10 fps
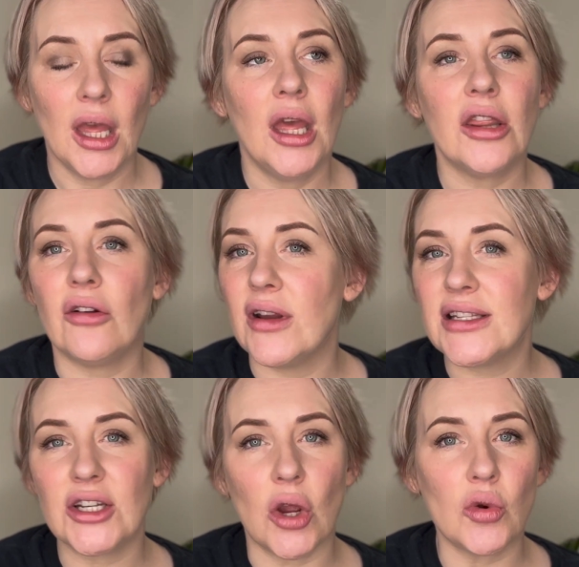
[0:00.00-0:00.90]
There
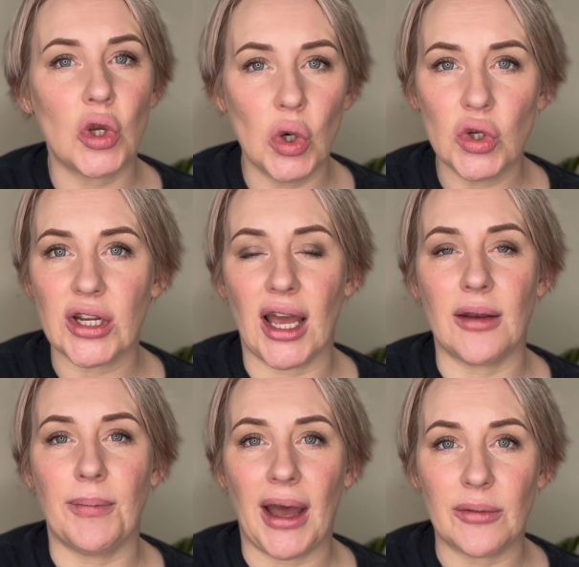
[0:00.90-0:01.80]
is no good
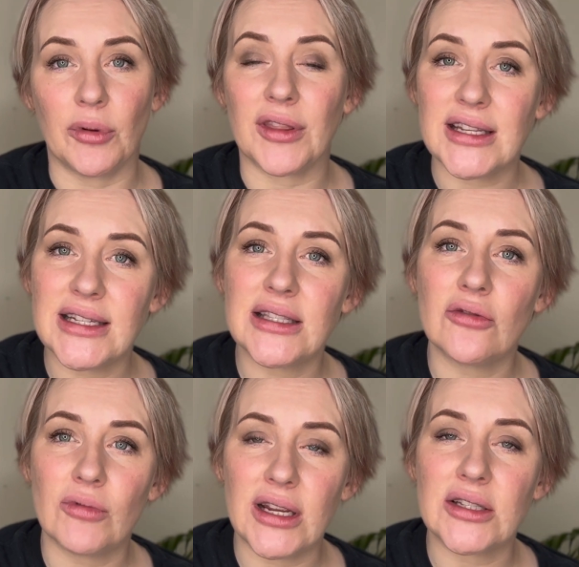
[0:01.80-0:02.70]
and bad, but this is the
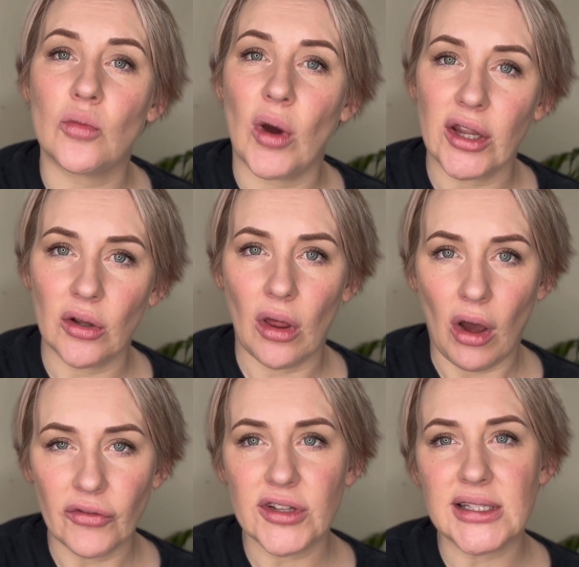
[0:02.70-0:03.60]
reason why you'll
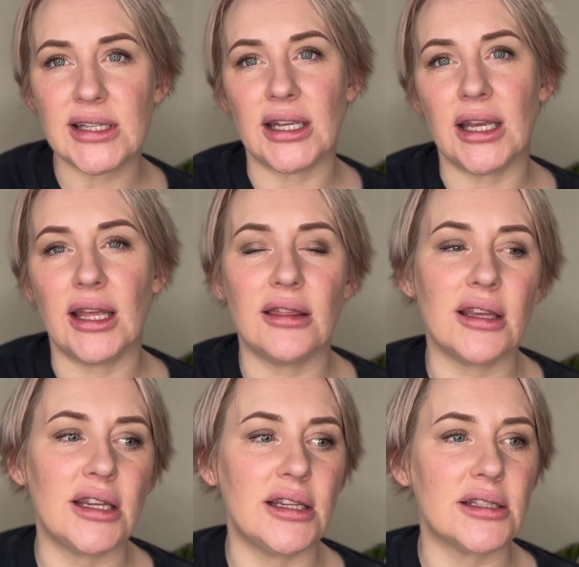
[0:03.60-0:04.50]
often see in
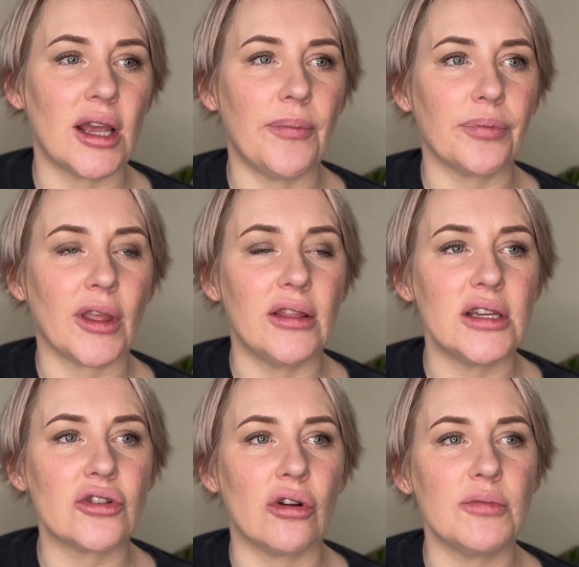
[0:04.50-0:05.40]

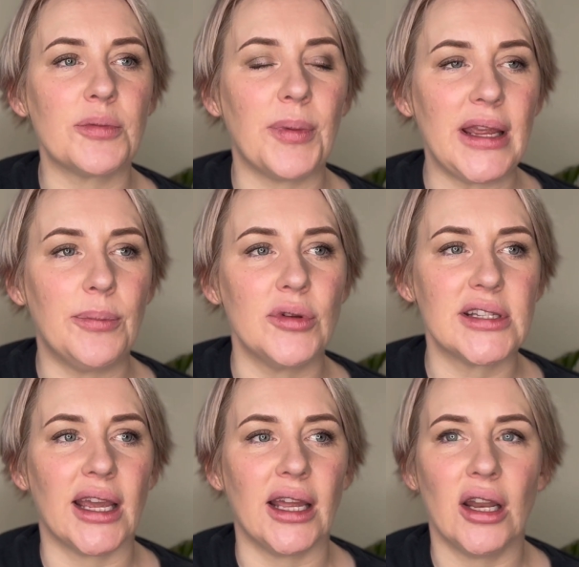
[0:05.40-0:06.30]
these groups people
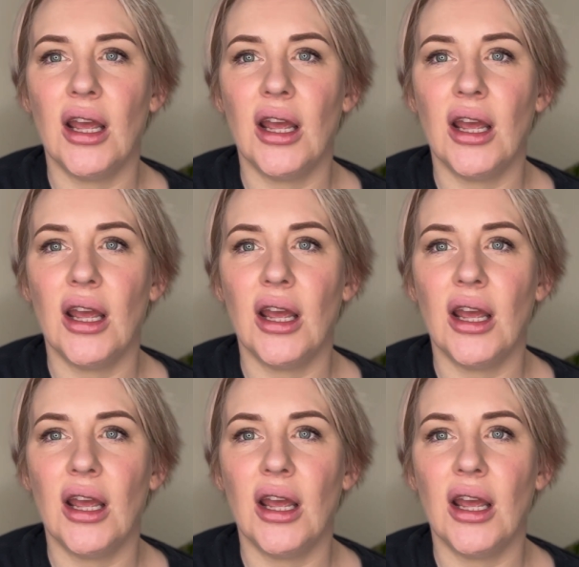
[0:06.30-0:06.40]
saying,